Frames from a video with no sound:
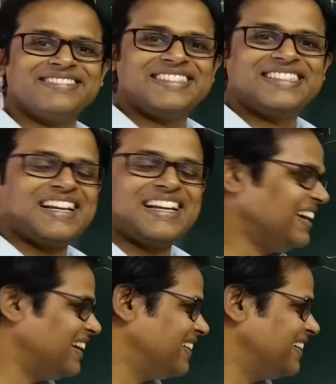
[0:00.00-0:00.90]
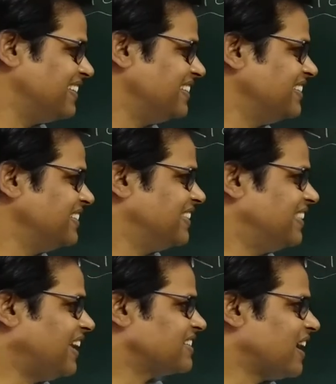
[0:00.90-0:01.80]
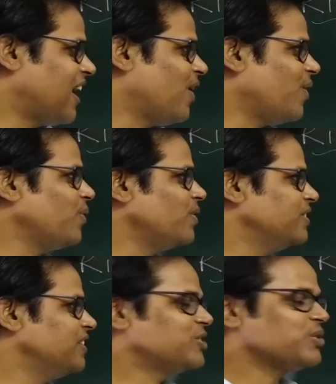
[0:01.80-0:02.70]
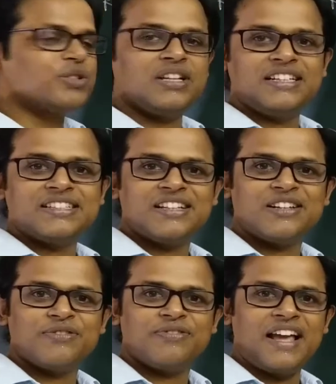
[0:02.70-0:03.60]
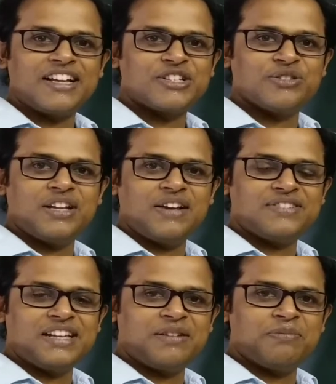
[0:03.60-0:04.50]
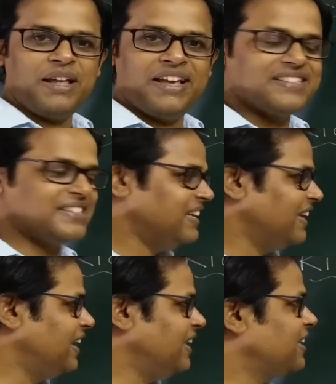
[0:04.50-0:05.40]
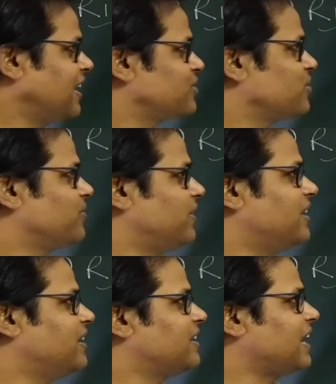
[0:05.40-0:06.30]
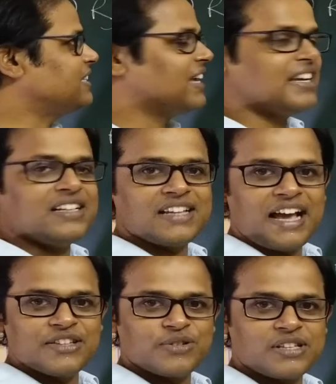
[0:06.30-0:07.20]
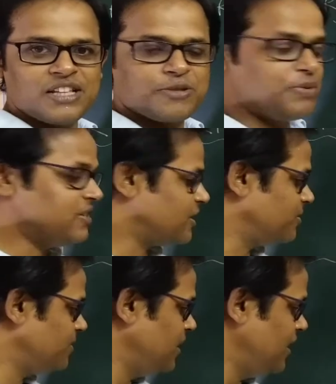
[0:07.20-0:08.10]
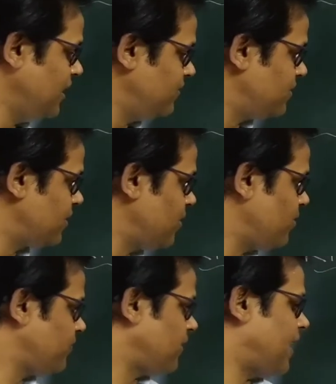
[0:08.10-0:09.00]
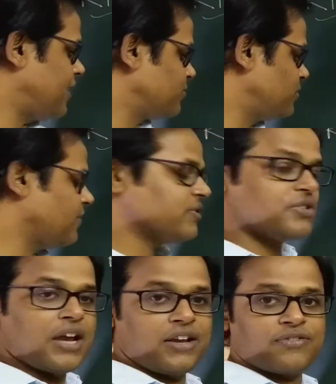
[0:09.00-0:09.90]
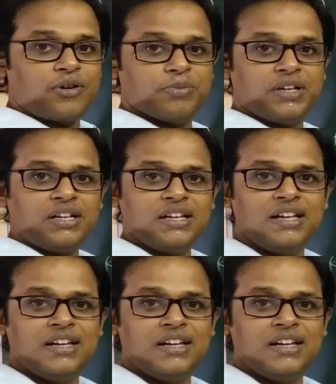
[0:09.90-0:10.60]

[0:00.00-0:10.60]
Is that clear? That's how the total internal reflection would have taken place in case of a right-angled isosceles prism if the ray of light could have struck from the